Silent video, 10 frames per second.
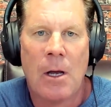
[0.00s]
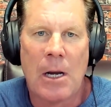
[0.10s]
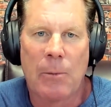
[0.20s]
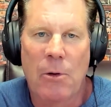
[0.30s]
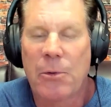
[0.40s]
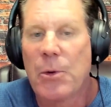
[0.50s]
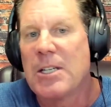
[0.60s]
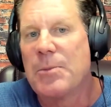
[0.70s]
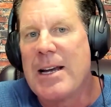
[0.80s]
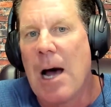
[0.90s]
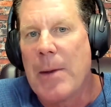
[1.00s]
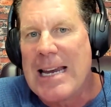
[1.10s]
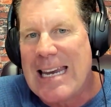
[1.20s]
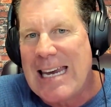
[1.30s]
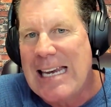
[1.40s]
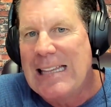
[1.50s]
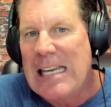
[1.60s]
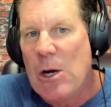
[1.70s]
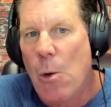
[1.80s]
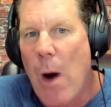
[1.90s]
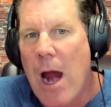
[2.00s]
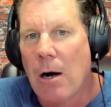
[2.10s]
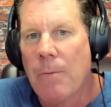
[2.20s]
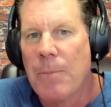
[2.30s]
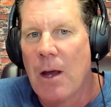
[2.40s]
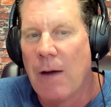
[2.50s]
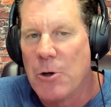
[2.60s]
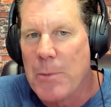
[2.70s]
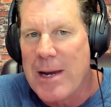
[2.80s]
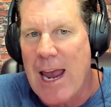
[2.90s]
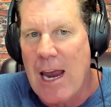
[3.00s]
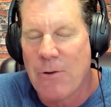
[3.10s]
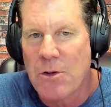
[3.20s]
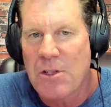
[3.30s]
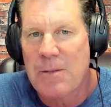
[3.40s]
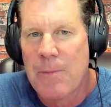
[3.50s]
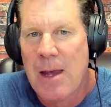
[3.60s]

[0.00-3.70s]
Number three is becoming keenly aware of your behaviors